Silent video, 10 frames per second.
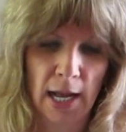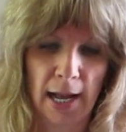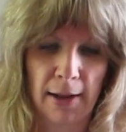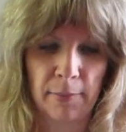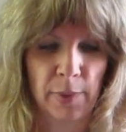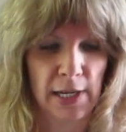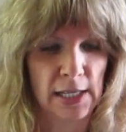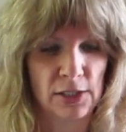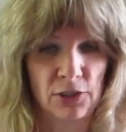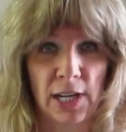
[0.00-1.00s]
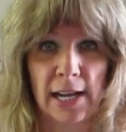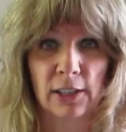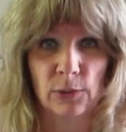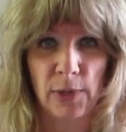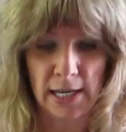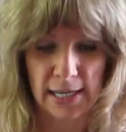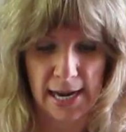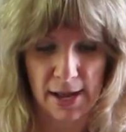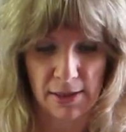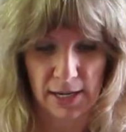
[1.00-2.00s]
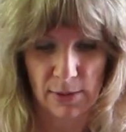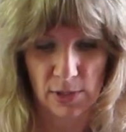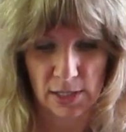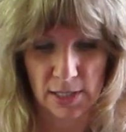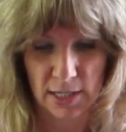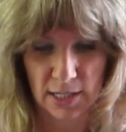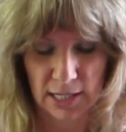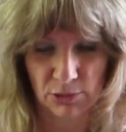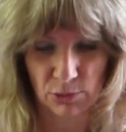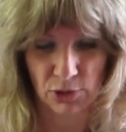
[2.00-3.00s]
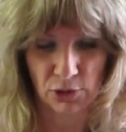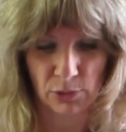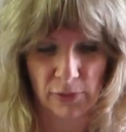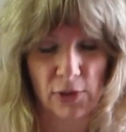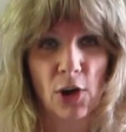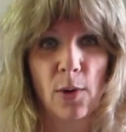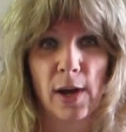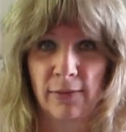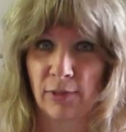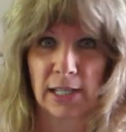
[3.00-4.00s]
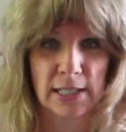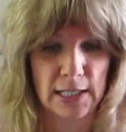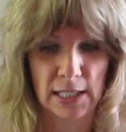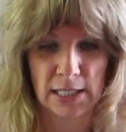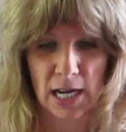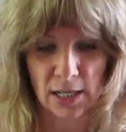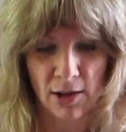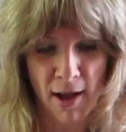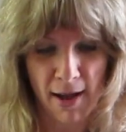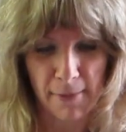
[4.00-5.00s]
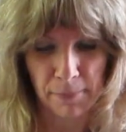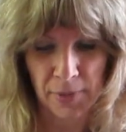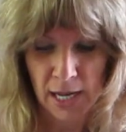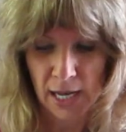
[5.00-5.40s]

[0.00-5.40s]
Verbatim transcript: Um, but in Santa Clarita now that I wanted to discuss with you, if you go on Valencia dot com,